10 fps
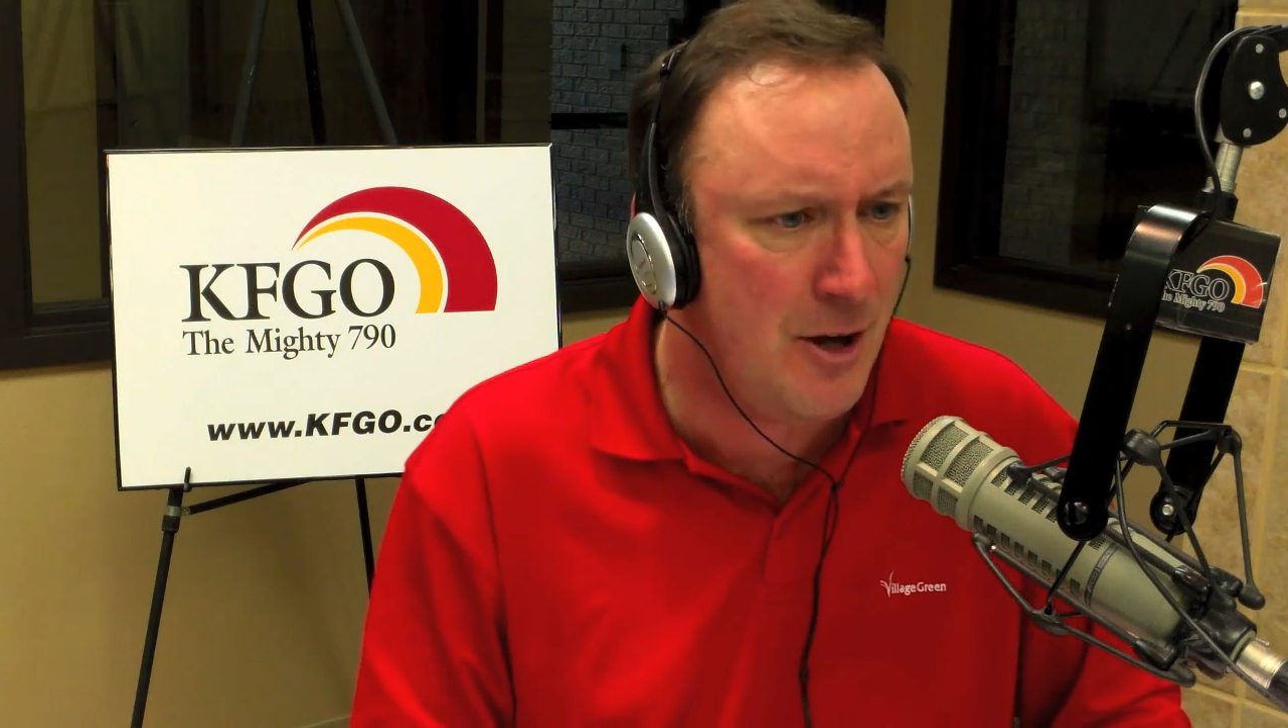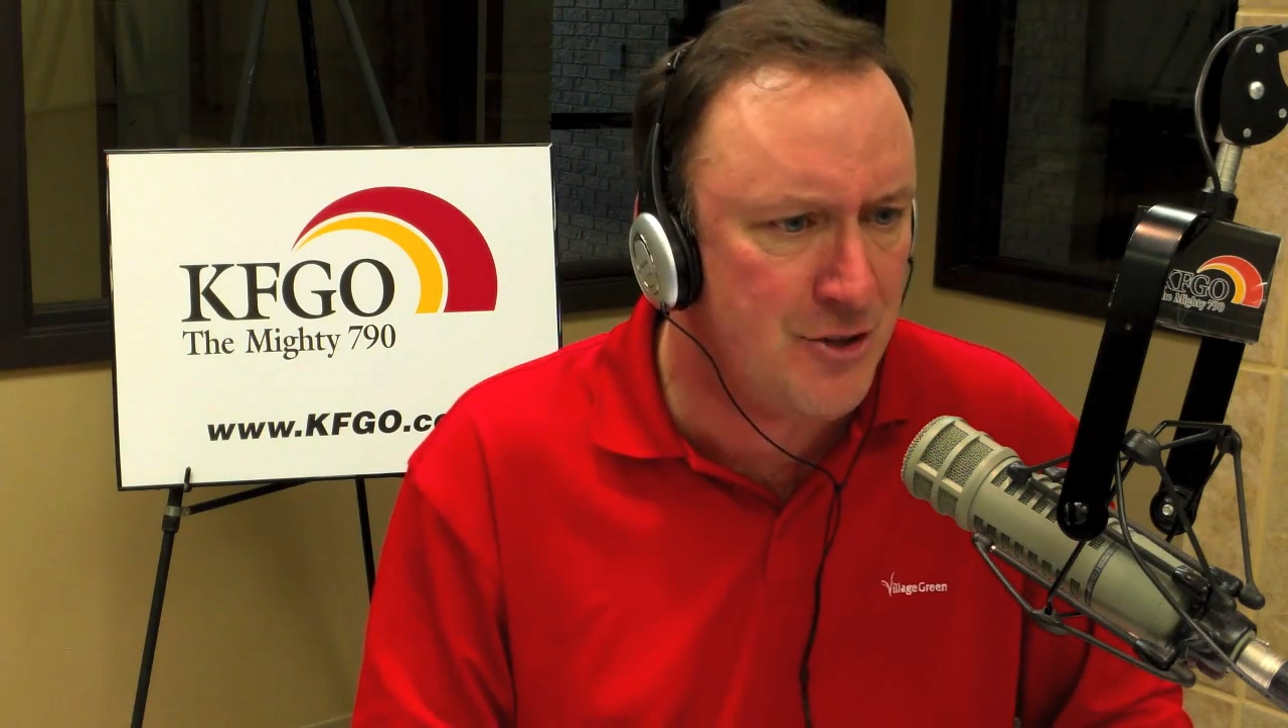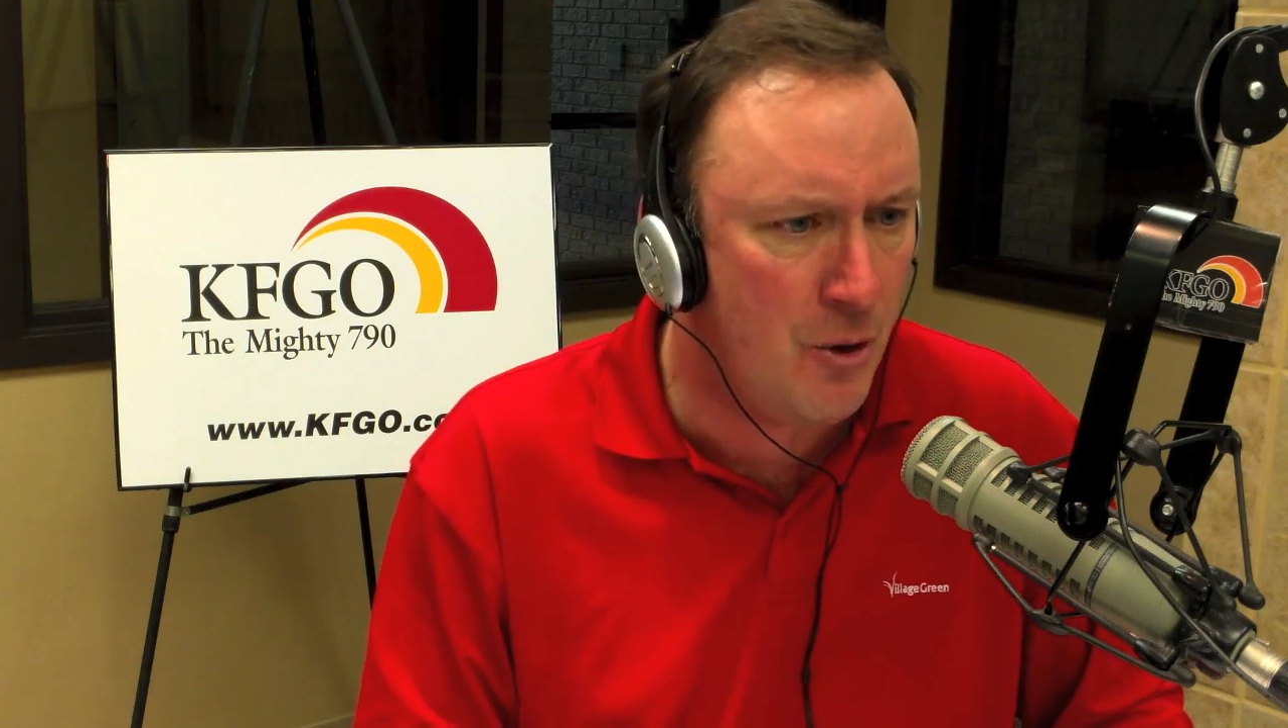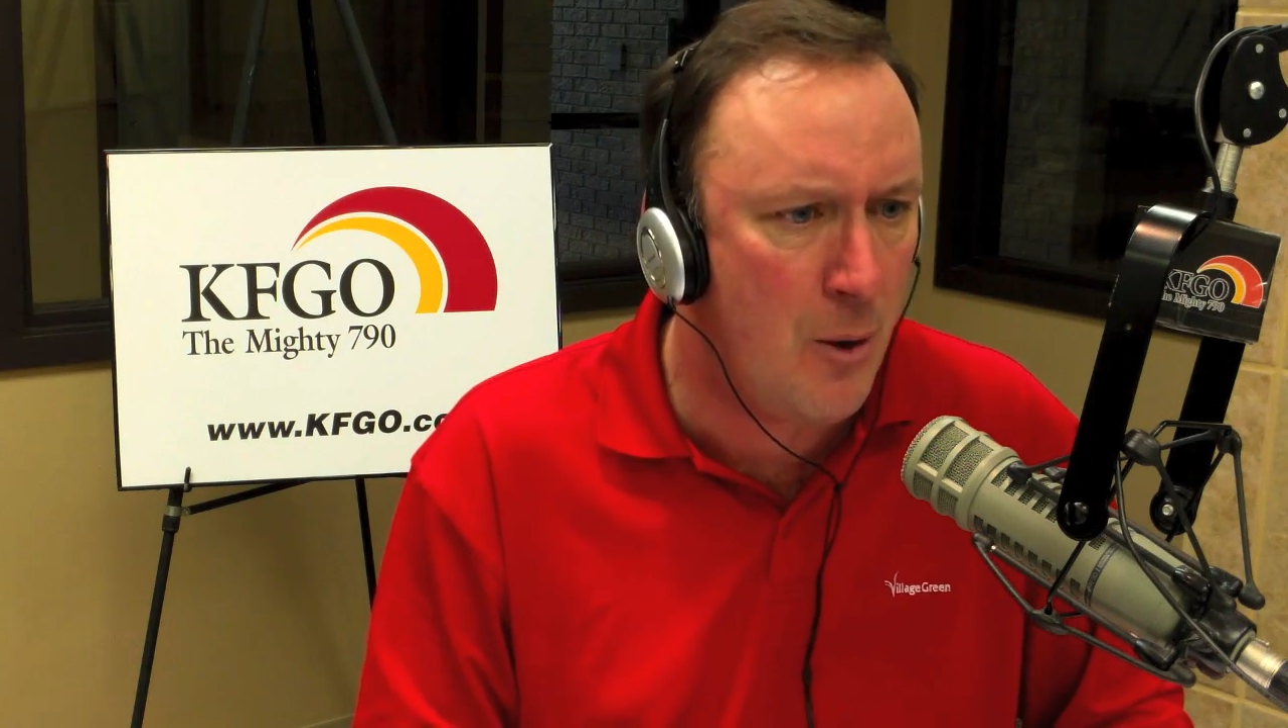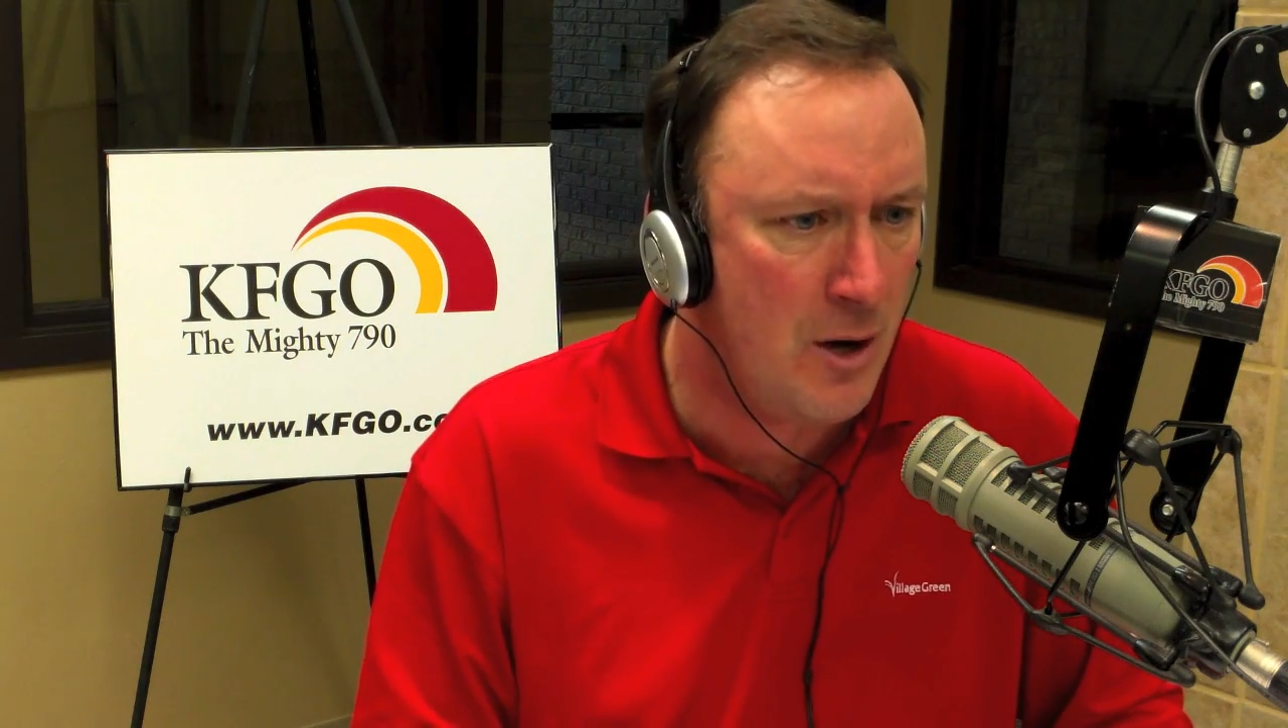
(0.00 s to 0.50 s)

about the right